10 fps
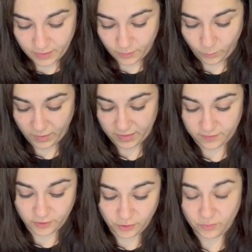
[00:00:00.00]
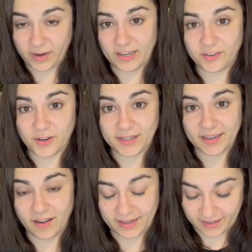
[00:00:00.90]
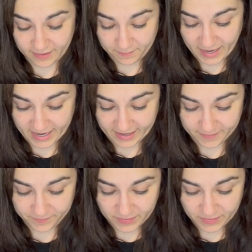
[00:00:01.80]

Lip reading: with 2 ratios that I can compare.